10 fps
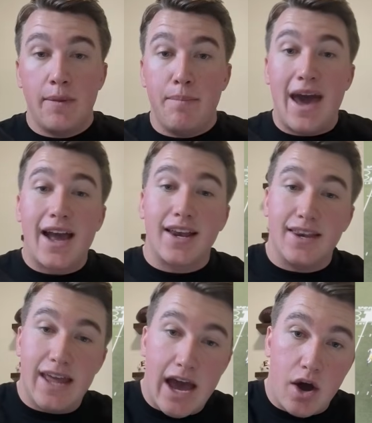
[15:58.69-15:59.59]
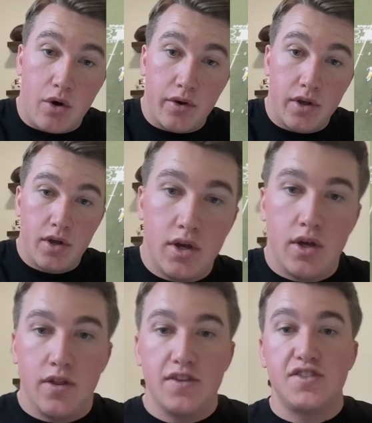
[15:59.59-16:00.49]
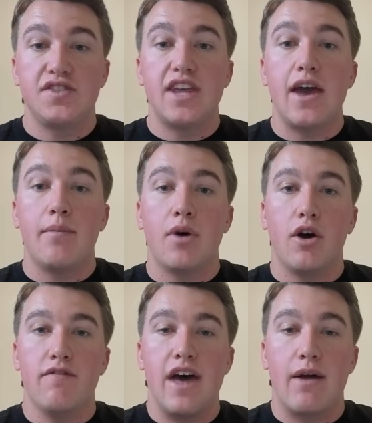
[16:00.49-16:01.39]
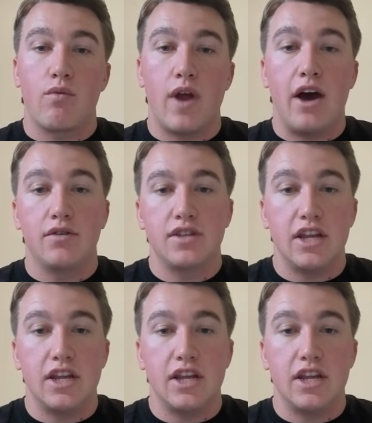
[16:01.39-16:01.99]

back down the stem of that route.